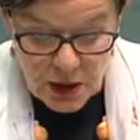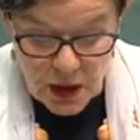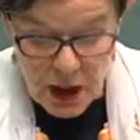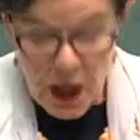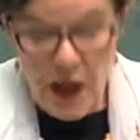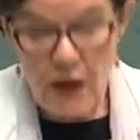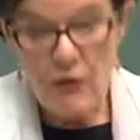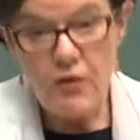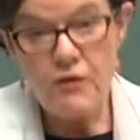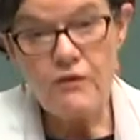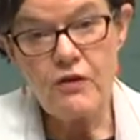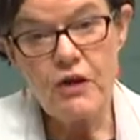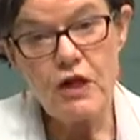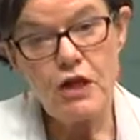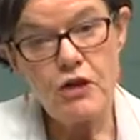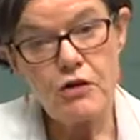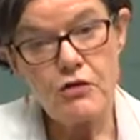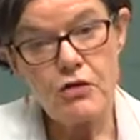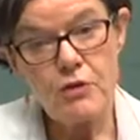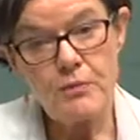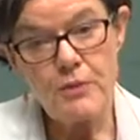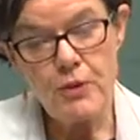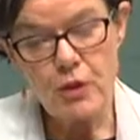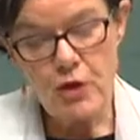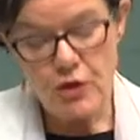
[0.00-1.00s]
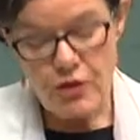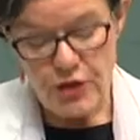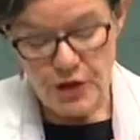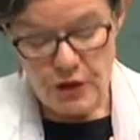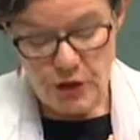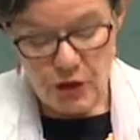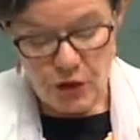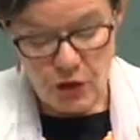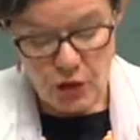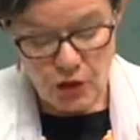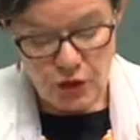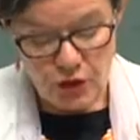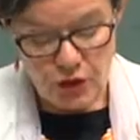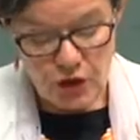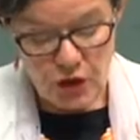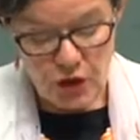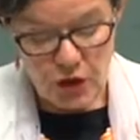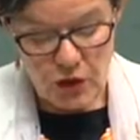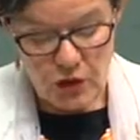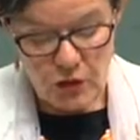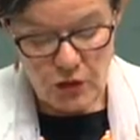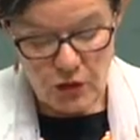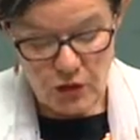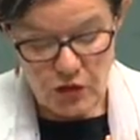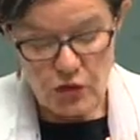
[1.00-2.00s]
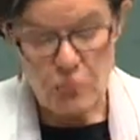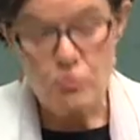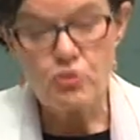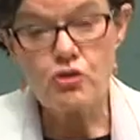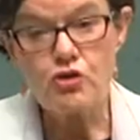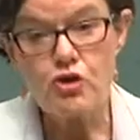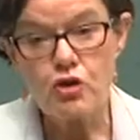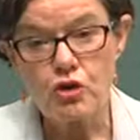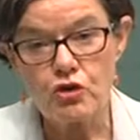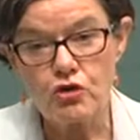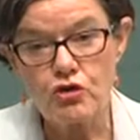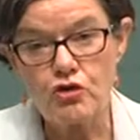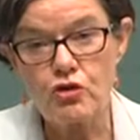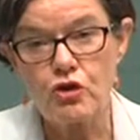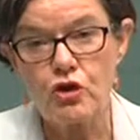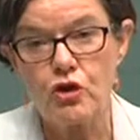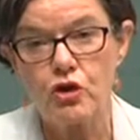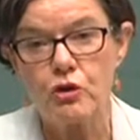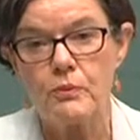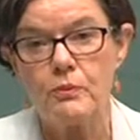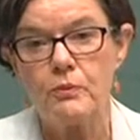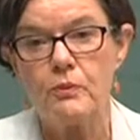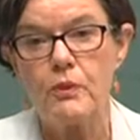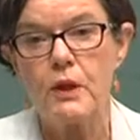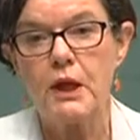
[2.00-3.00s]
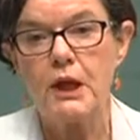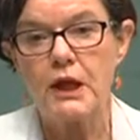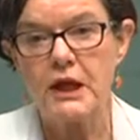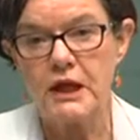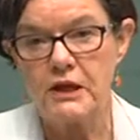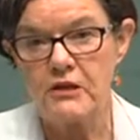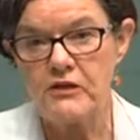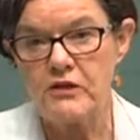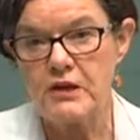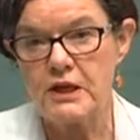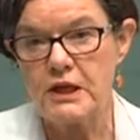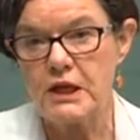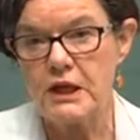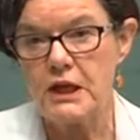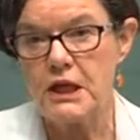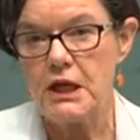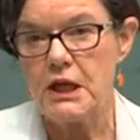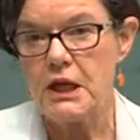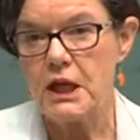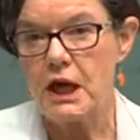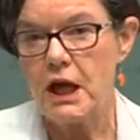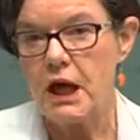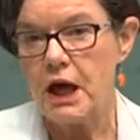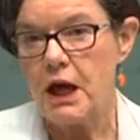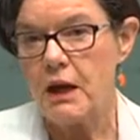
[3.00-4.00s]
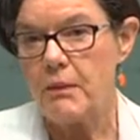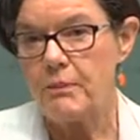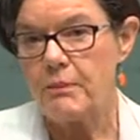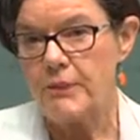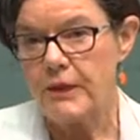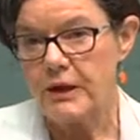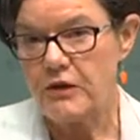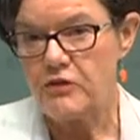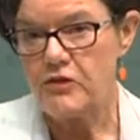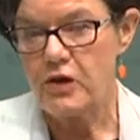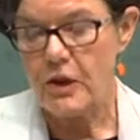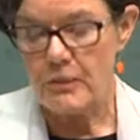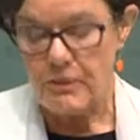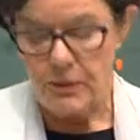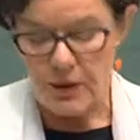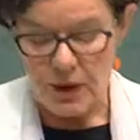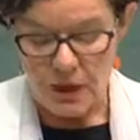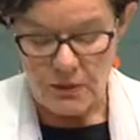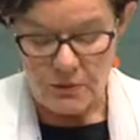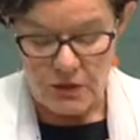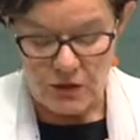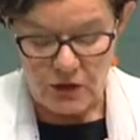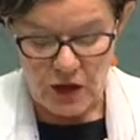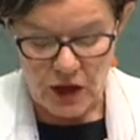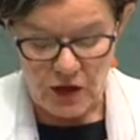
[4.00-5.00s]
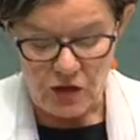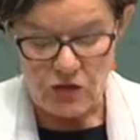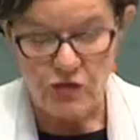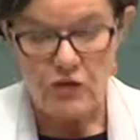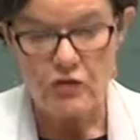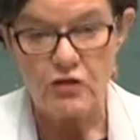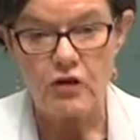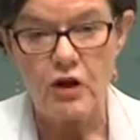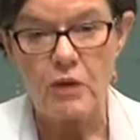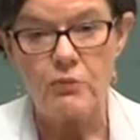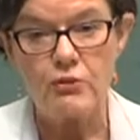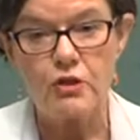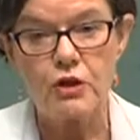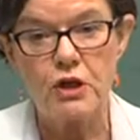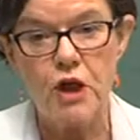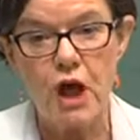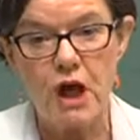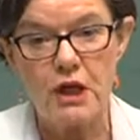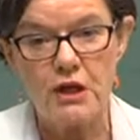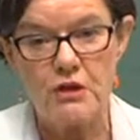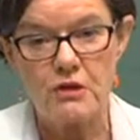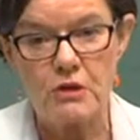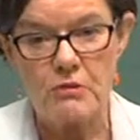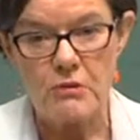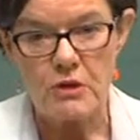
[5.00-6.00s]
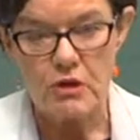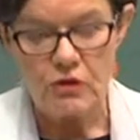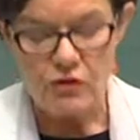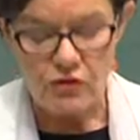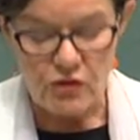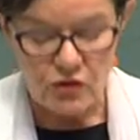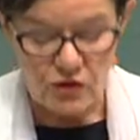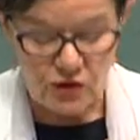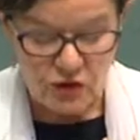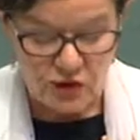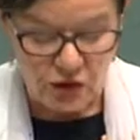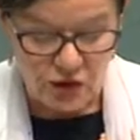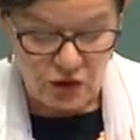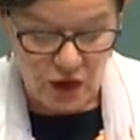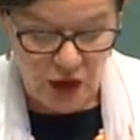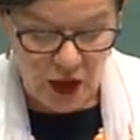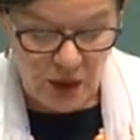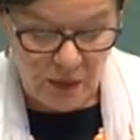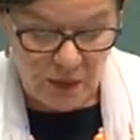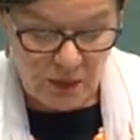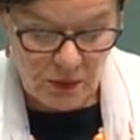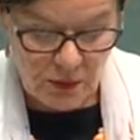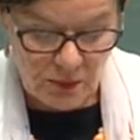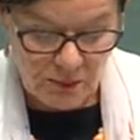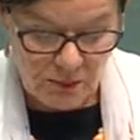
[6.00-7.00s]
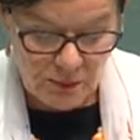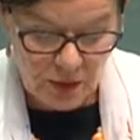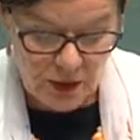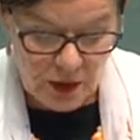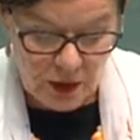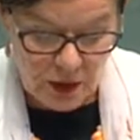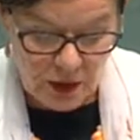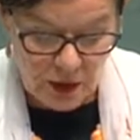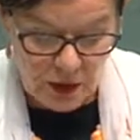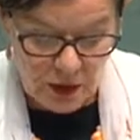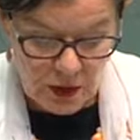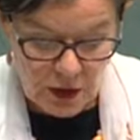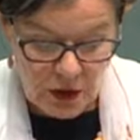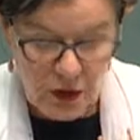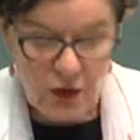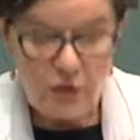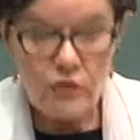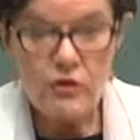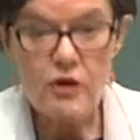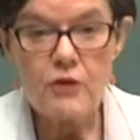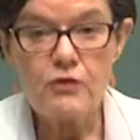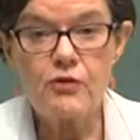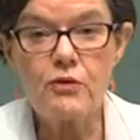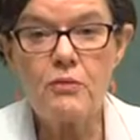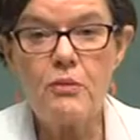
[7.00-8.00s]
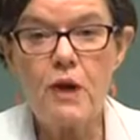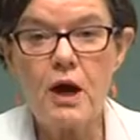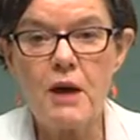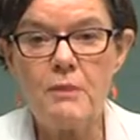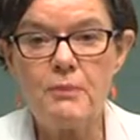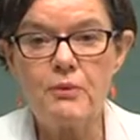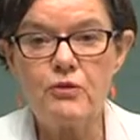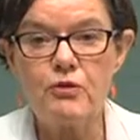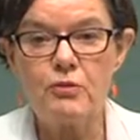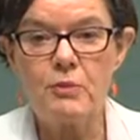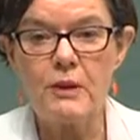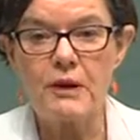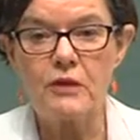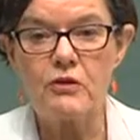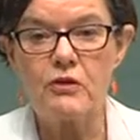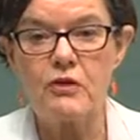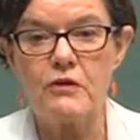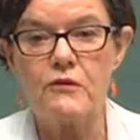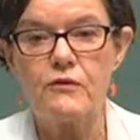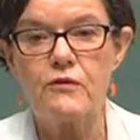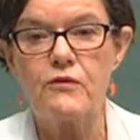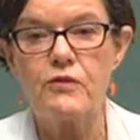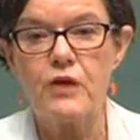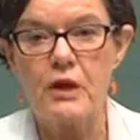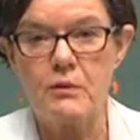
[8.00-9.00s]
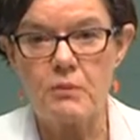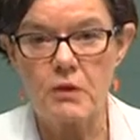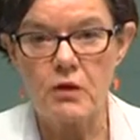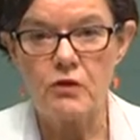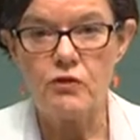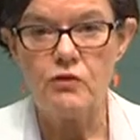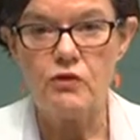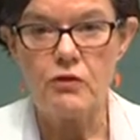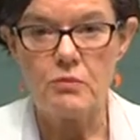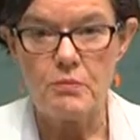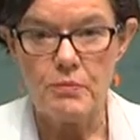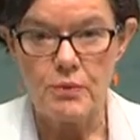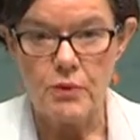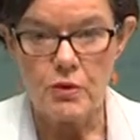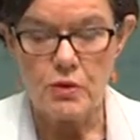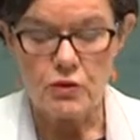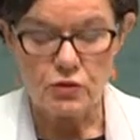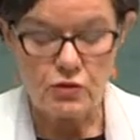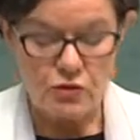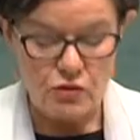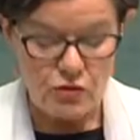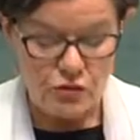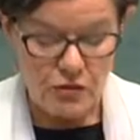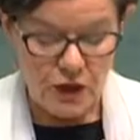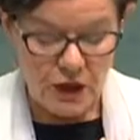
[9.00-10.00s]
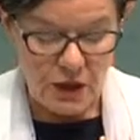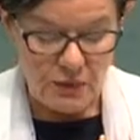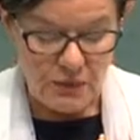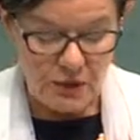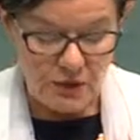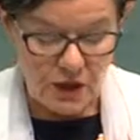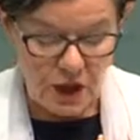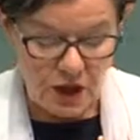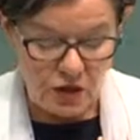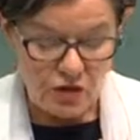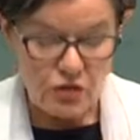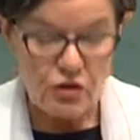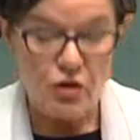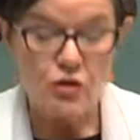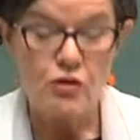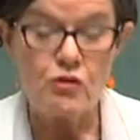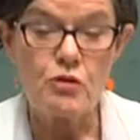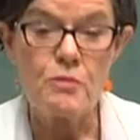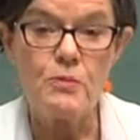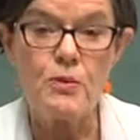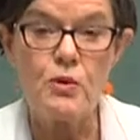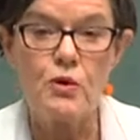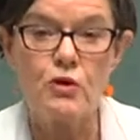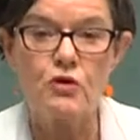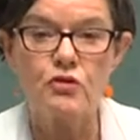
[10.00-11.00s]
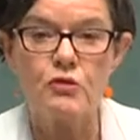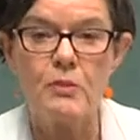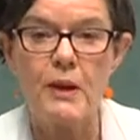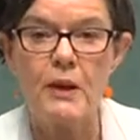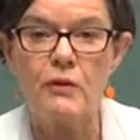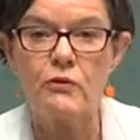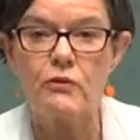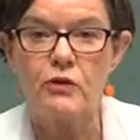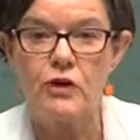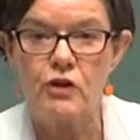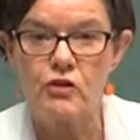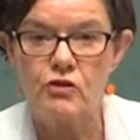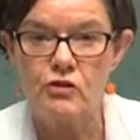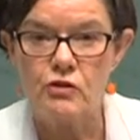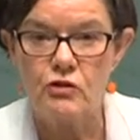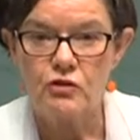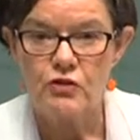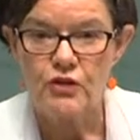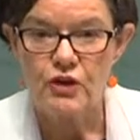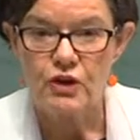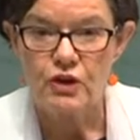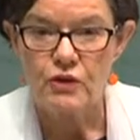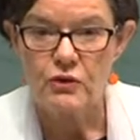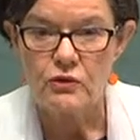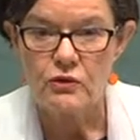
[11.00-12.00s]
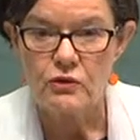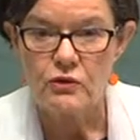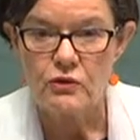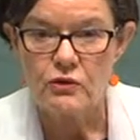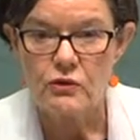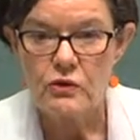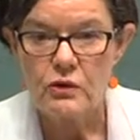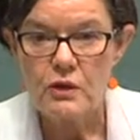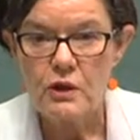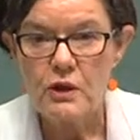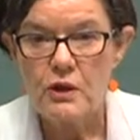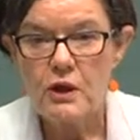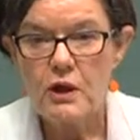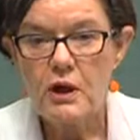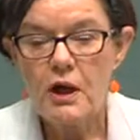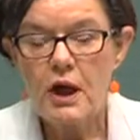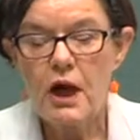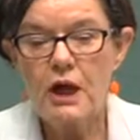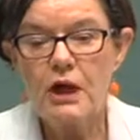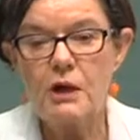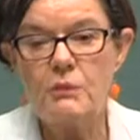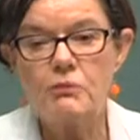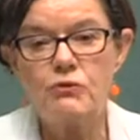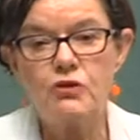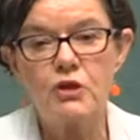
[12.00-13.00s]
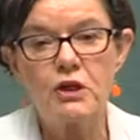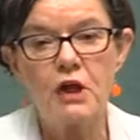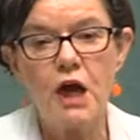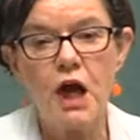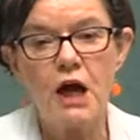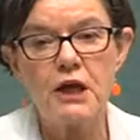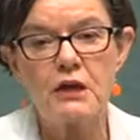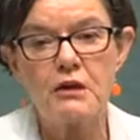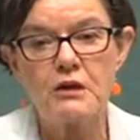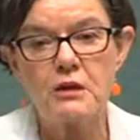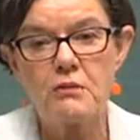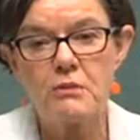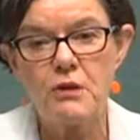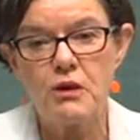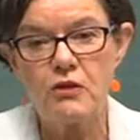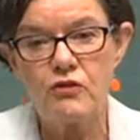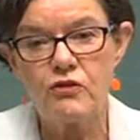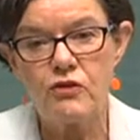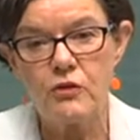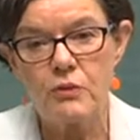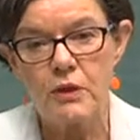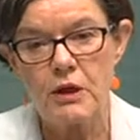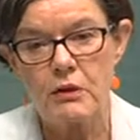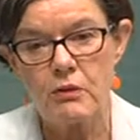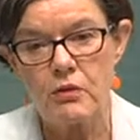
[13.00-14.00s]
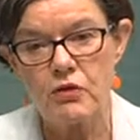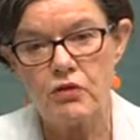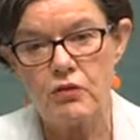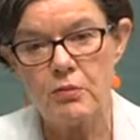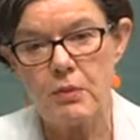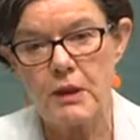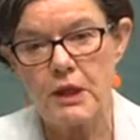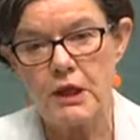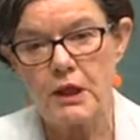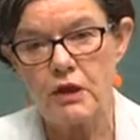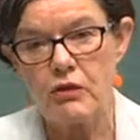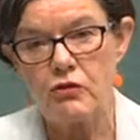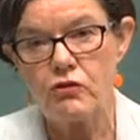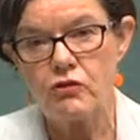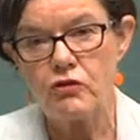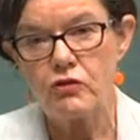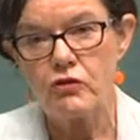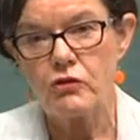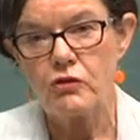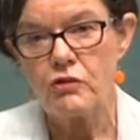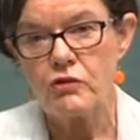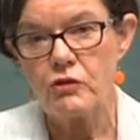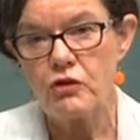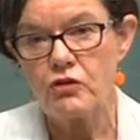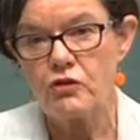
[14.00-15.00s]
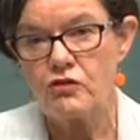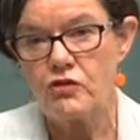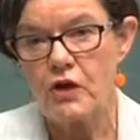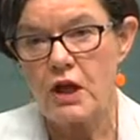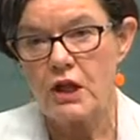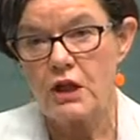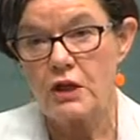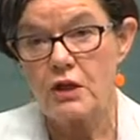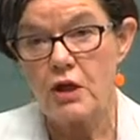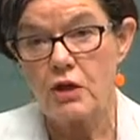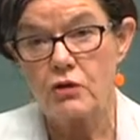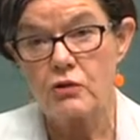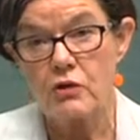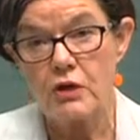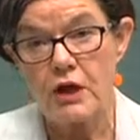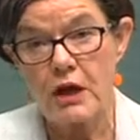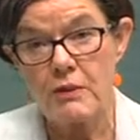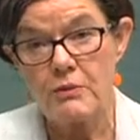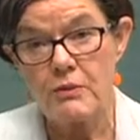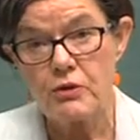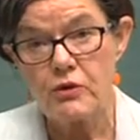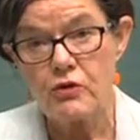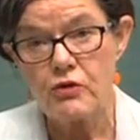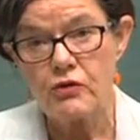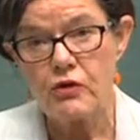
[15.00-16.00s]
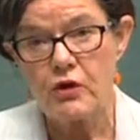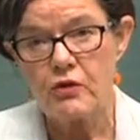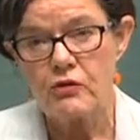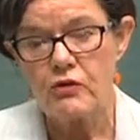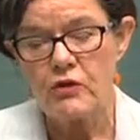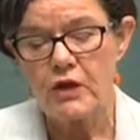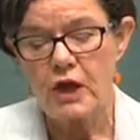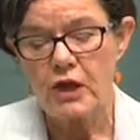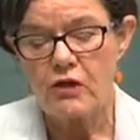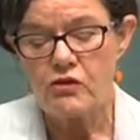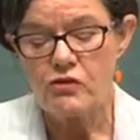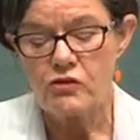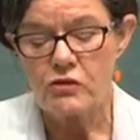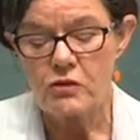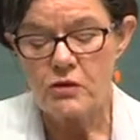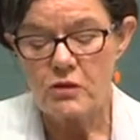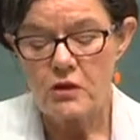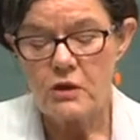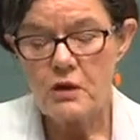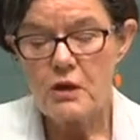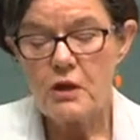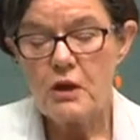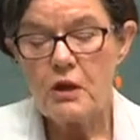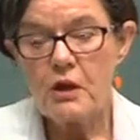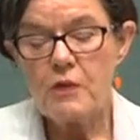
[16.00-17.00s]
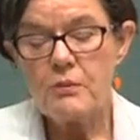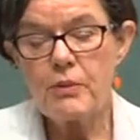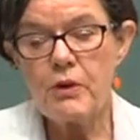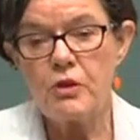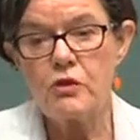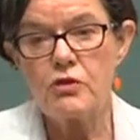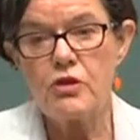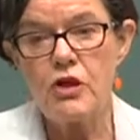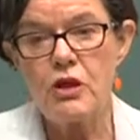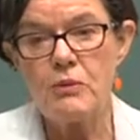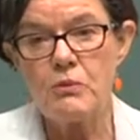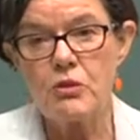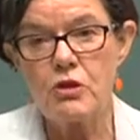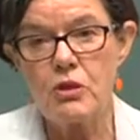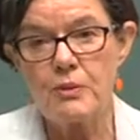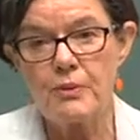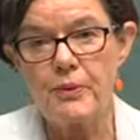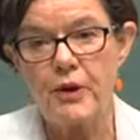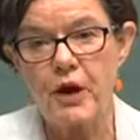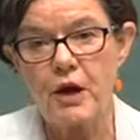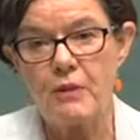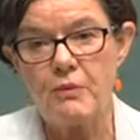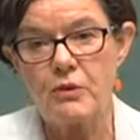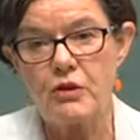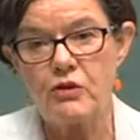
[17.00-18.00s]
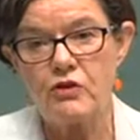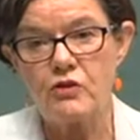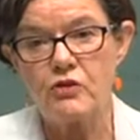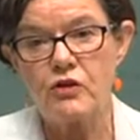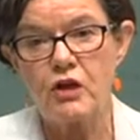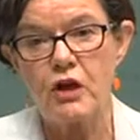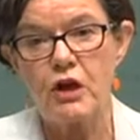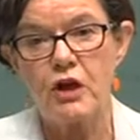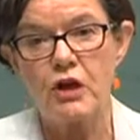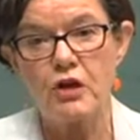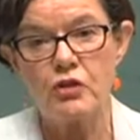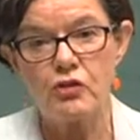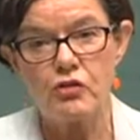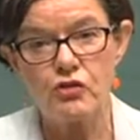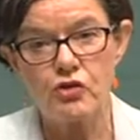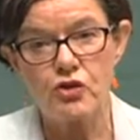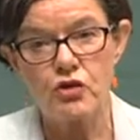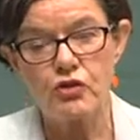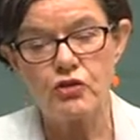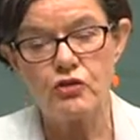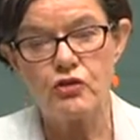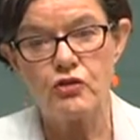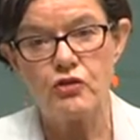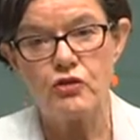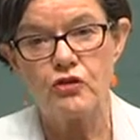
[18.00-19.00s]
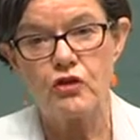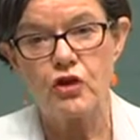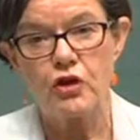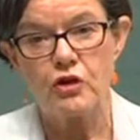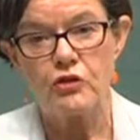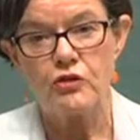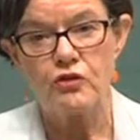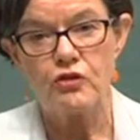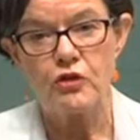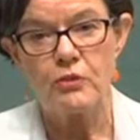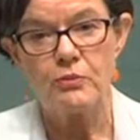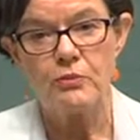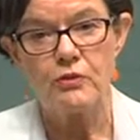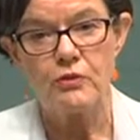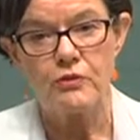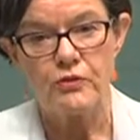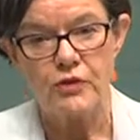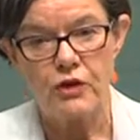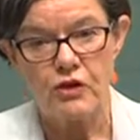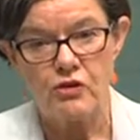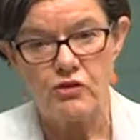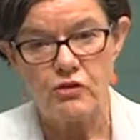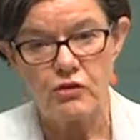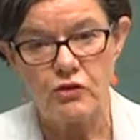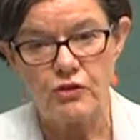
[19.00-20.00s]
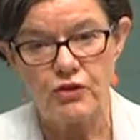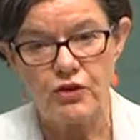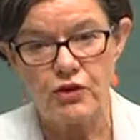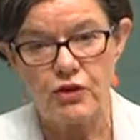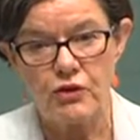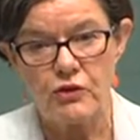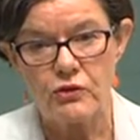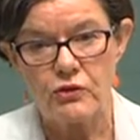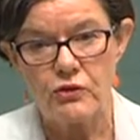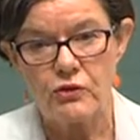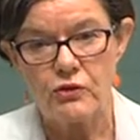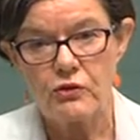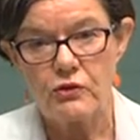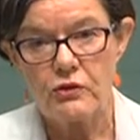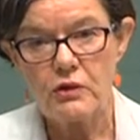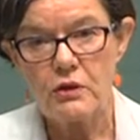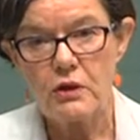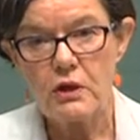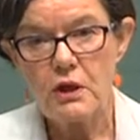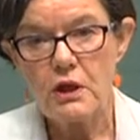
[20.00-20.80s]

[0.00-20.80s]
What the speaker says: However, in the report there are also some short-term, easily picked-up recommendations, and I'm delighted the minister's at the table. So from my perspective, the most important recommendation in the report is about regional deals. And I'm delighted the minister, when he was speaking to the Australian Local Government Association, both him and the Prime Minister endorsed this concept of regional deals.